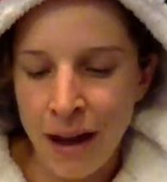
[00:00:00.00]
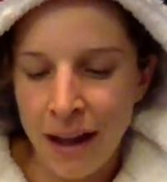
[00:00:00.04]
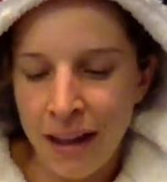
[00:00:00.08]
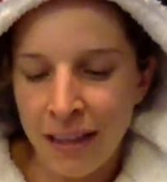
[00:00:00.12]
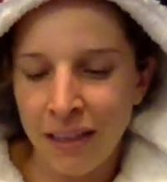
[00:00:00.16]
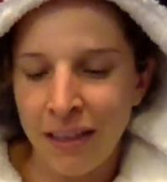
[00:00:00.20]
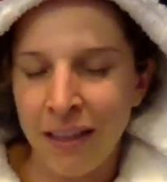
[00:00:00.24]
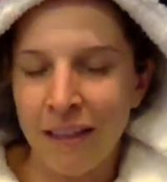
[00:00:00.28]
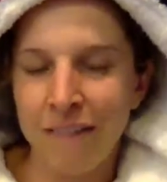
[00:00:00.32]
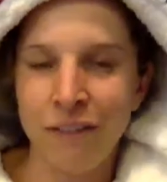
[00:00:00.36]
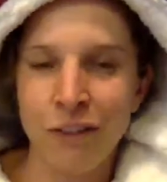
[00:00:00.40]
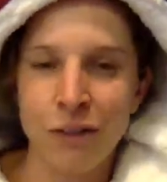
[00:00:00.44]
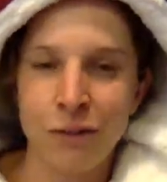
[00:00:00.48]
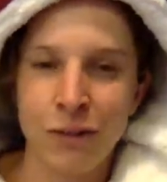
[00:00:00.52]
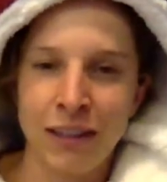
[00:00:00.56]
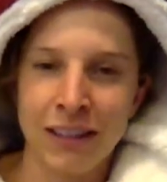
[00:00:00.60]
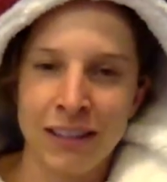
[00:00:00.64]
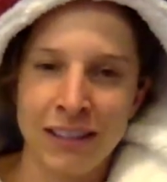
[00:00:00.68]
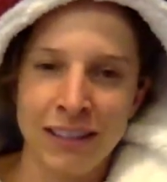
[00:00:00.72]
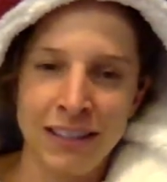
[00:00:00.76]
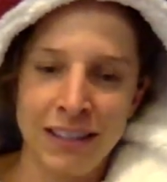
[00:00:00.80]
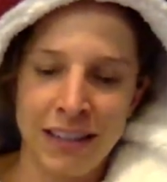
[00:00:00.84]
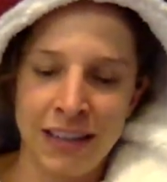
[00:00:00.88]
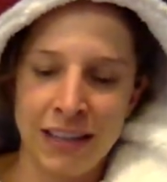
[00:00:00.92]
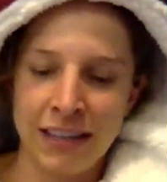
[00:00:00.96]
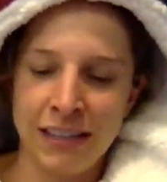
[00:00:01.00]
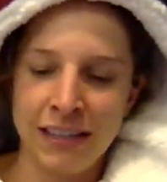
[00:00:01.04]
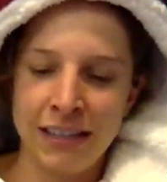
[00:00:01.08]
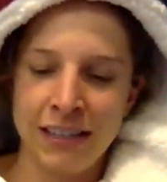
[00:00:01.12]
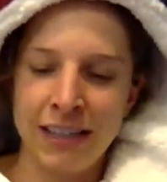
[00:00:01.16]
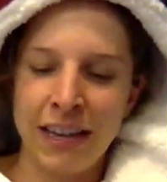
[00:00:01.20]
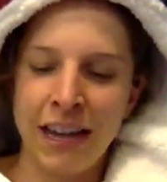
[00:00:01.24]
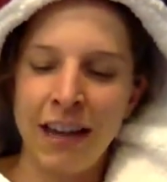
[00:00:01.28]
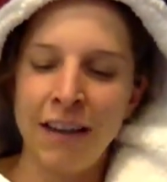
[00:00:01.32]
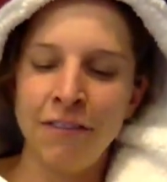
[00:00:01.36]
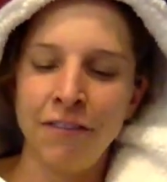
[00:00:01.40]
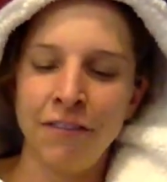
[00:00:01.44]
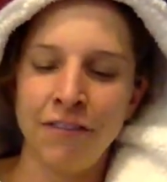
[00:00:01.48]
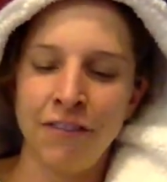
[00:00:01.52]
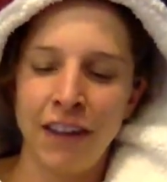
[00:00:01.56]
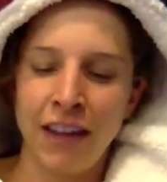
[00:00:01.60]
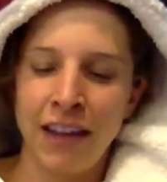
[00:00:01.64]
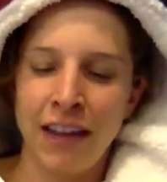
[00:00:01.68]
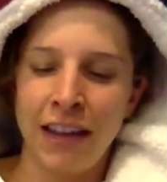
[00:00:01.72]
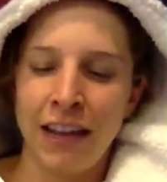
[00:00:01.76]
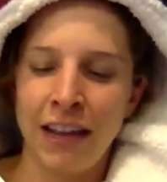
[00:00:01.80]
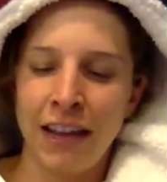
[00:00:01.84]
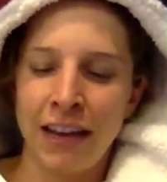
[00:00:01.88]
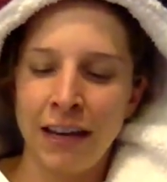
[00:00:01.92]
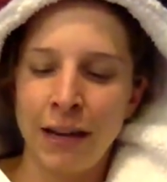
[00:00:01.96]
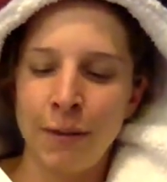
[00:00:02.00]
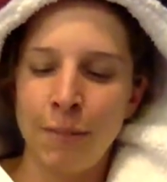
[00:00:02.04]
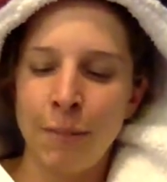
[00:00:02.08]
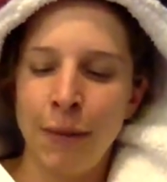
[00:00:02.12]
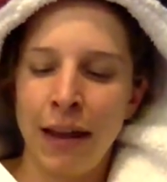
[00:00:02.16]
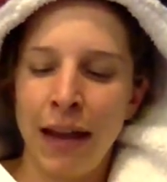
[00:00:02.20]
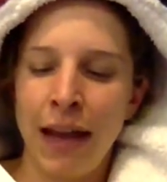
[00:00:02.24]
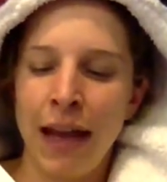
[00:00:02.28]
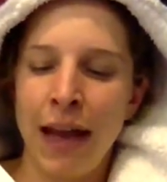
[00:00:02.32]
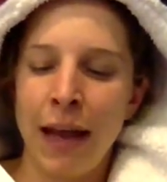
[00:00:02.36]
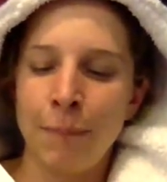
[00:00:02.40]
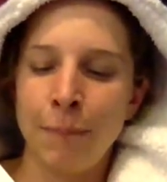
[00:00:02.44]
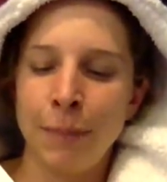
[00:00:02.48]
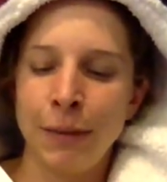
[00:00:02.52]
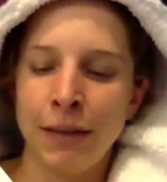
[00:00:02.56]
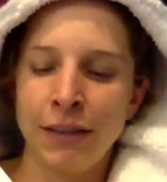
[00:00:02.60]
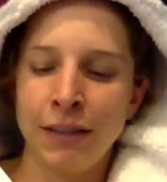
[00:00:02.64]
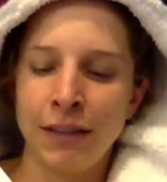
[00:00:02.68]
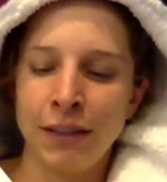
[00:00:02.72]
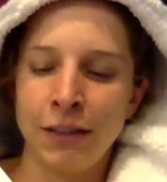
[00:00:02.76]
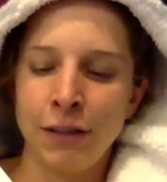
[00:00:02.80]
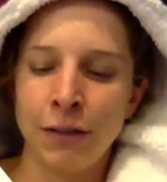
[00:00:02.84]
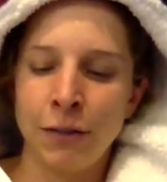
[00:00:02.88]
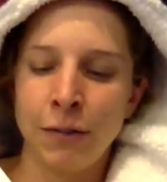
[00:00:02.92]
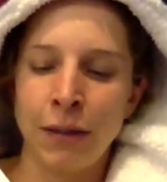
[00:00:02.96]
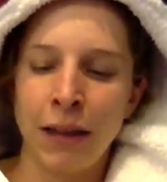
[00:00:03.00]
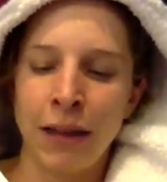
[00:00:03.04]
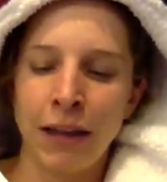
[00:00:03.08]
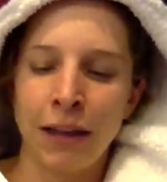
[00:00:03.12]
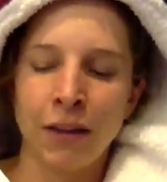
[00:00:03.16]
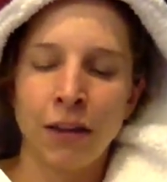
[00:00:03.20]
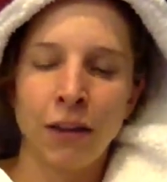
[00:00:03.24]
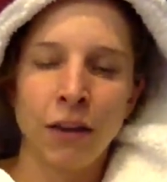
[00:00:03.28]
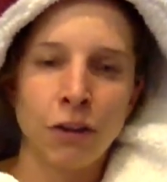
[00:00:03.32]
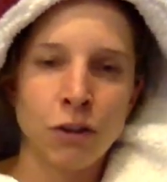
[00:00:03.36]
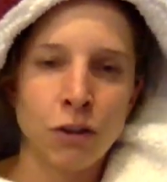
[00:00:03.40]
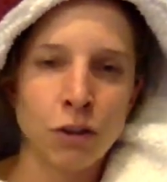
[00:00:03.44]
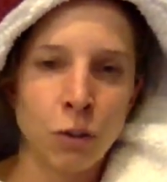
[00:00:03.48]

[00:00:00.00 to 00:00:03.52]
I love doing this kind of stuff, and I'd be happy to do like a little